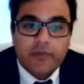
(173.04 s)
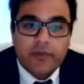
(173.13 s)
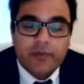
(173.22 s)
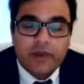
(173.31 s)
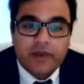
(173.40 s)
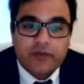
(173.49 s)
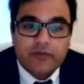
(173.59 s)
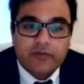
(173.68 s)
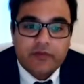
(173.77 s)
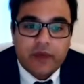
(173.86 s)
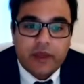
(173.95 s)
but
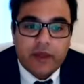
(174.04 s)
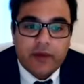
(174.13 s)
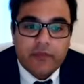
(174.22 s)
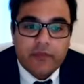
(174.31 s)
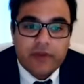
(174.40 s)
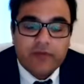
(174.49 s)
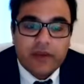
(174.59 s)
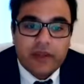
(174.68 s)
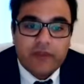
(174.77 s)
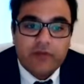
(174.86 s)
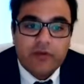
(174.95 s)
because um, it's
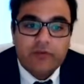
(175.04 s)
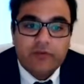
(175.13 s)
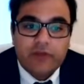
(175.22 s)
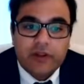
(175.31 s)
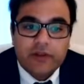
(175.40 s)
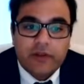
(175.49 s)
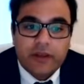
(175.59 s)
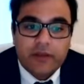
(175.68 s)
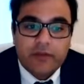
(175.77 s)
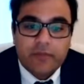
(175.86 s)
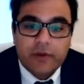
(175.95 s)
kind of
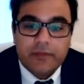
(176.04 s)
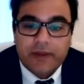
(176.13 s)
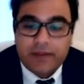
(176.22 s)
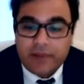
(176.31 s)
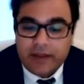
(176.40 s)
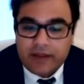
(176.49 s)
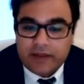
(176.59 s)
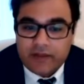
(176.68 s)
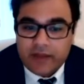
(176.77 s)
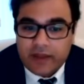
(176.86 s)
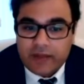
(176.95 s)
unfiltered public
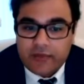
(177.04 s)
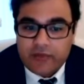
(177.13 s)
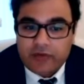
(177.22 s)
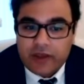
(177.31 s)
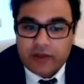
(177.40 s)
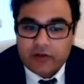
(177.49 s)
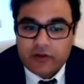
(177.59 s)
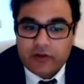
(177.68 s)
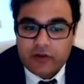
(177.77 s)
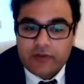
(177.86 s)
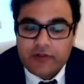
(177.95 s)
opinion that can be shared
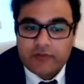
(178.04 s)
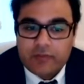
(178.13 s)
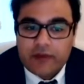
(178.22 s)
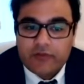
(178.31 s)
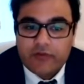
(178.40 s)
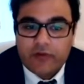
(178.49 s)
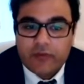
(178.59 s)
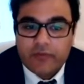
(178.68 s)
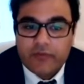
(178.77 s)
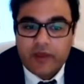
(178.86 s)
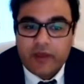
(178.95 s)
on, on these
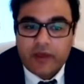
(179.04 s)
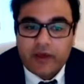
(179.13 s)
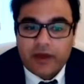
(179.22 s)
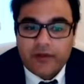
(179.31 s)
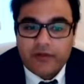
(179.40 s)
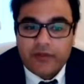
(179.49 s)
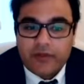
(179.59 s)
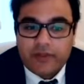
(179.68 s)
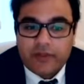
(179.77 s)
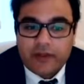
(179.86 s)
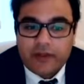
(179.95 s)
platforms, I do
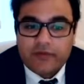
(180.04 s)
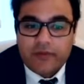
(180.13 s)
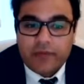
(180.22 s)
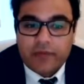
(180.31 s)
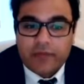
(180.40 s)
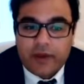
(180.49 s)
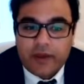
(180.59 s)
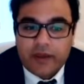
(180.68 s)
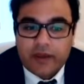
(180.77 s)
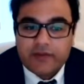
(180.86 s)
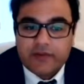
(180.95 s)
think there needs to be
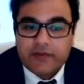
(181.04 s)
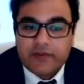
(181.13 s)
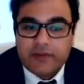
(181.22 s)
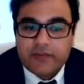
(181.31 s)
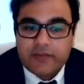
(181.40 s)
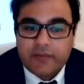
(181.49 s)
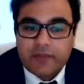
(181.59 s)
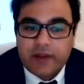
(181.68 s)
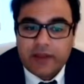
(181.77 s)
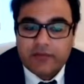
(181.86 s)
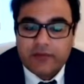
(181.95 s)
better systems in
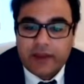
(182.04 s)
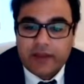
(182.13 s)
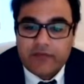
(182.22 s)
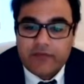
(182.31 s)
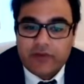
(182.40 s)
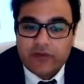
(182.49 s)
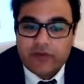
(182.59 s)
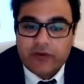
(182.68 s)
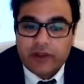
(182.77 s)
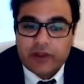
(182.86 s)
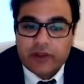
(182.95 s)
place for kind of
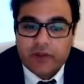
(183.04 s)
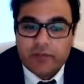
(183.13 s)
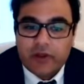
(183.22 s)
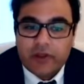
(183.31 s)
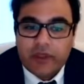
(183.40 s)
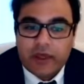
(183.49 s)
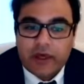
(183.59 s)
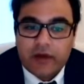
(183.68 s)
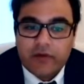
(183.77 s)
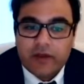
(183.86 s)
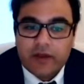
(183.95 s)
filtering and, and blocking
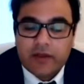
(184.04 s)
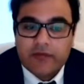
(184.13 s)
out uh,